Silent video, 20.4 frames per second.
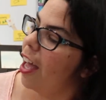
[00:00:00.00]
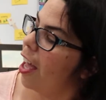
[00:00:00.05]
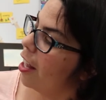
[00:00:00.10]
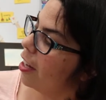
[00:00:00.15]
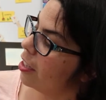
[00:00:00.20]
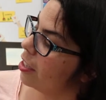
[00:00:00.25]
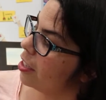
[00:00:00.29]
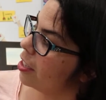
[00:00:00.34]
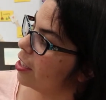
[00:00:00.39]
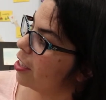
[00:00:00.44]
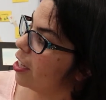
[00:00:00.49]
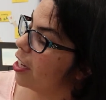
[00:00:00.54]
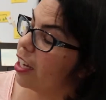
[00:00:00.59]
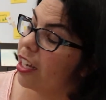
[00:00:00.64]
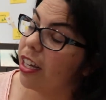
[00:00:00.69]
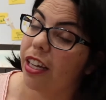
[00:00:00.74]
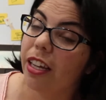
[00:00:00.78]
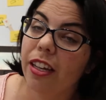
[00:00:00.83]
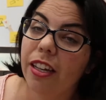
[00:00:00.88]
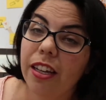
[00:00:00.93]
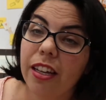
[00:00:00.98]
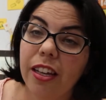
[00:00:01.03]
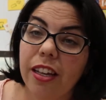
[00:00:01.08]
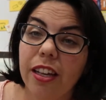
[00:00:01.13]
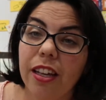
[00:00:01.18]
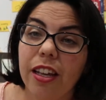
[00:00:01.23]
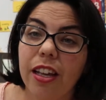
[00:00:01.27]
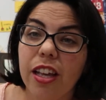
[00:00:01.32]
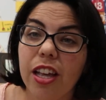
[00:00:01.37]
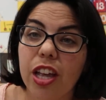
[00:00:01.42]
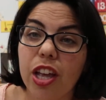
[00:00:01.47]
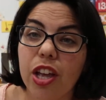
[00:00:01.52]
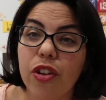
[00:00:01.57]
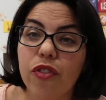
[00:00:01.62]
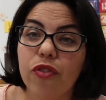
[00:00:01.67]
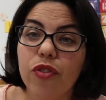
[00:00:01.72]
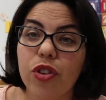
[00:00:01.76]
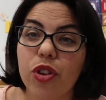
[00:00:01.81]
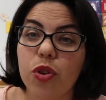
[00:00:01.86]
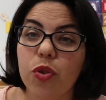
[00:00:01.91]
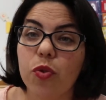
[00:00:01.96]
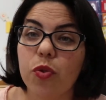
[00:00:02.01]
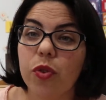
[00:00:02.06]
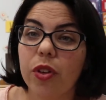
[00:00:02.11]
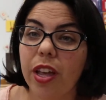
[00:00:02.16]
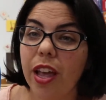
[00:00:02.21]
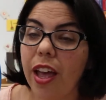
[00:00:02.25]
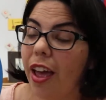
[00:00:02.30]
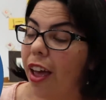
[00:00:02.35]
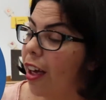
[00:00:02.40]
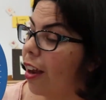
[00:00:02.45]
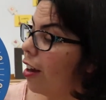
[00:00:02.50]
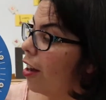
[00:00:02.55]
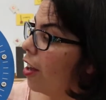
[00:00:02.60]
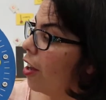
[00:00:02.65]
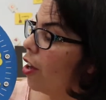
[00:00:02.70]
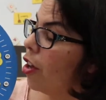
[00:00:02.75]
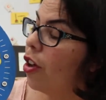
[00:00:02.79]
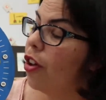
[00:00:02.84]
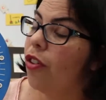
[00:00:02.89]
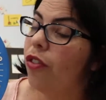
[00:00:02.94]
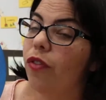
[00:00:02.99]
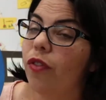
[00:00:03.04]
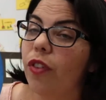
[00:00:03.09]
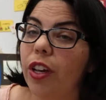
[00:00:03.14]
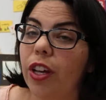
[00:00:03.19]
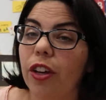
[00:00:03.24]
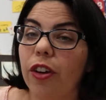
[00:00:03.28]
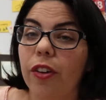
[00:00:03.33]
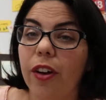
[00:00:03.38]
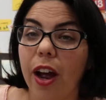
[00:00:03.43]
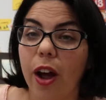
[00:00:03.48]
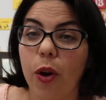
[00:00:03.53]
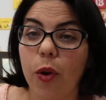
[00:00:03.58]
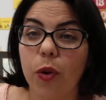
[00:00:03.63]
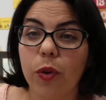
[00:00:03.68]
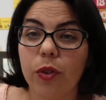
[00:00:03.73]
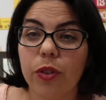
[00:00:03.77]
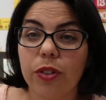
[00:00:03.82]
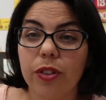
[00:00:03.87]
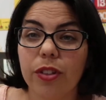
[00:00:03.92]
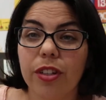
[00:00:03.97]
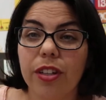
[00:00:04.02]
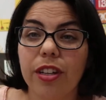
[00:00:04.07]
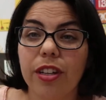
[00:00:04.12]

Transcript: and see if you can figure out